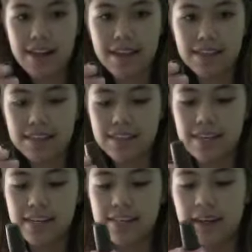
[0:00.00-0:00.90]
This
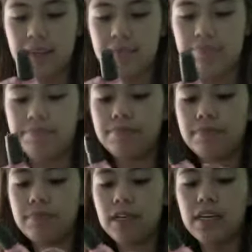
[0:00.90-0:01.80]
is um,
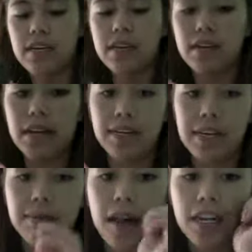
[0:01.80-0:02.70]

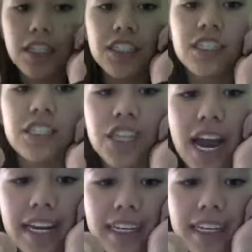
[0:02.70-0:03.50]
nail polish. It's China